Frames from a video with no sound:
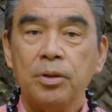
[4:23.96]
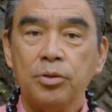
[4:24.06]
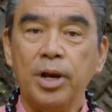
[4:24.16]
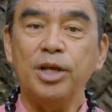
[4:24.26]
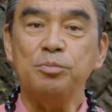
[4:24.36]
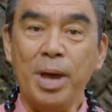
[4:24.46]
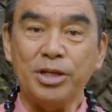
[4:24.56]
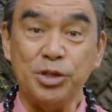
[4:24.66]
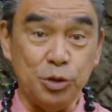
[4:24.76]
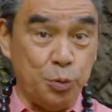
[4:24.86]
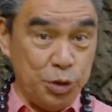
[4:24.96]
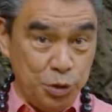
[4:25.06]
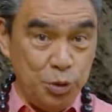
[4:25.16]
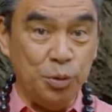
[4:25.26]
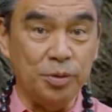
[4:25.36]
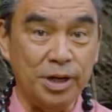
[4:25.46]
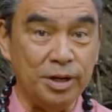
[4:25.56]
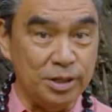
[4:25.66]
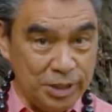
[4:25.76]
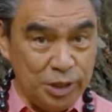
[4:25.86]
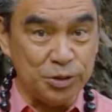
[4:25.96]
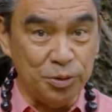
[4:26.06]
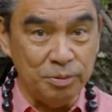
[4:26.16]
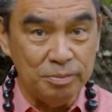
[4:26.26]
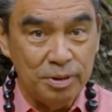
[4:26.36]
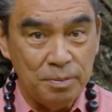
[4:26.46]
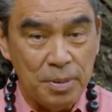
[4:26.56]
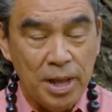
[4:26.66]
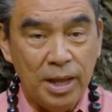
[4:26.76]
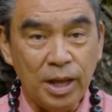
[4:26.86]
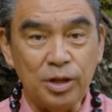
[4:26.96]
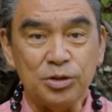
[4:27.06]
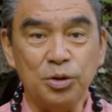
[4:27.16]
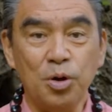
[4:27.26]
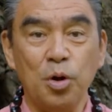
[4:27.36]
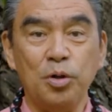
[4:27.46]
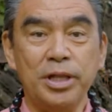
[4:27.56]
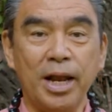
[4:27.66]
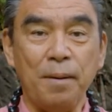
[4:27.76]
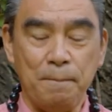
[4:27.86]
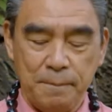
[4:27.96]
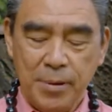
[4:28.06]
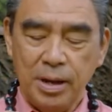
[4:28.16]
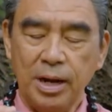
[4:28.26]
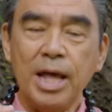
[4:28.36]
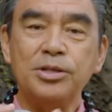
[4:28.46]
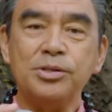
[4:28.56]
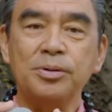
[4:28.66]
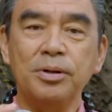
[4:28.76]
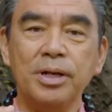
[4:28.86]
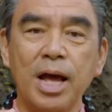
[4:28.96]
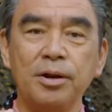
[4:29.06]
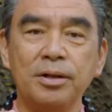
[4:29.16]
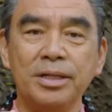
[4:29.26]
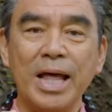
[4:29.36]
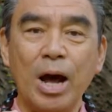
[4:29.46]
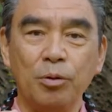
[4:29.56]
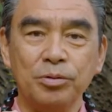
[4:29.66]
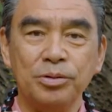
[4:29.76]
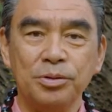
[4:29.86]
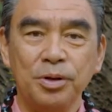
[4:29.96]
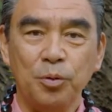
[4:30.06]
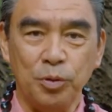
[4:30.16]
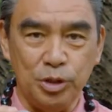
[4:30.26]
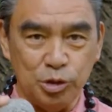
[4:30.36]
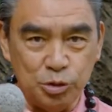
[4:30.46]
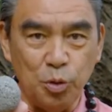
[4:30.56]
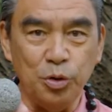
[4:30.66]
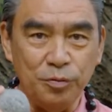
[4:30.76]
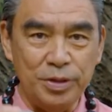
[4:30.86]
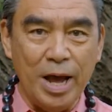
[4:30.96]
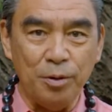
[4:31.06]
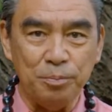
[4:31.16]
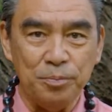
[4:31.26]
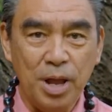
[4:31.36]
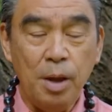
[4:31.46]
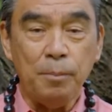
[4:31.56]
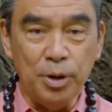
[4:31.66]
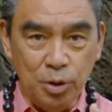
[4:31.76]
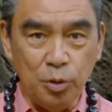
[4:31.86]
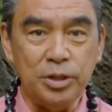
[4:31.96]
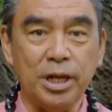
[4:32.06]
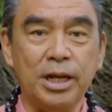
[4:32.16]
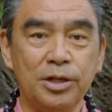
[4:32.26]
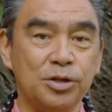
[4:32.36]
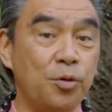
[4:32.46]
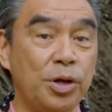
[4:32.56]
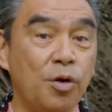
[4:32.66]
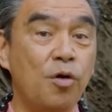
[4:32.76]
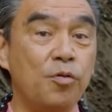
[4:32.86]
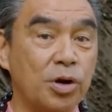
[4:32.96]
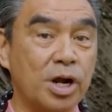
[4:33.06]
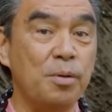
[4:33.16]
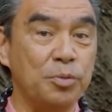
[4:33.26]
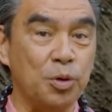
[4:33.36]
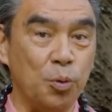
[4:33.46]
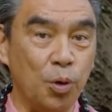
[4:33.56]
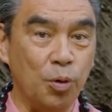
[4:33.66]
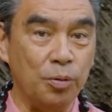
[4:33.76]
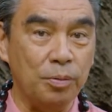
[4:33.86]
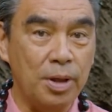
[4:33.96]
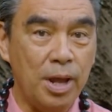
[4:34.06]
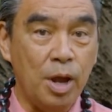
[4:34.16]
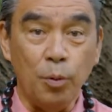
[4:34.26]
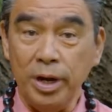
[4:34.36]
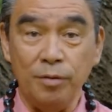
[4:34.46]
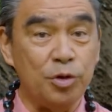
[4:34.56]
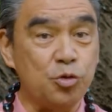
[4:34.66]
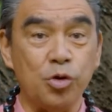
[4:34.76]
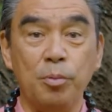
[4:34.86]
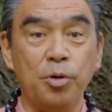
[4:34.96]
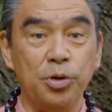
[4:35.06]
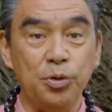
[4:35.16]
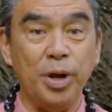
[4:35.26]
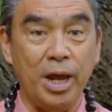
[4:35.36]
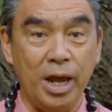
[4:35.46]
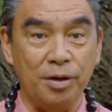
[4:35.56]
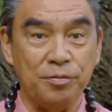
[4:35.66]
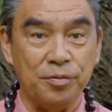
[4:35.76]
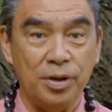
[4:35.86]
Today's message with you in this Easter is to know that let's not doubt with the stone of doubt, but know that he's already overcome the world. Whatever trouble you have,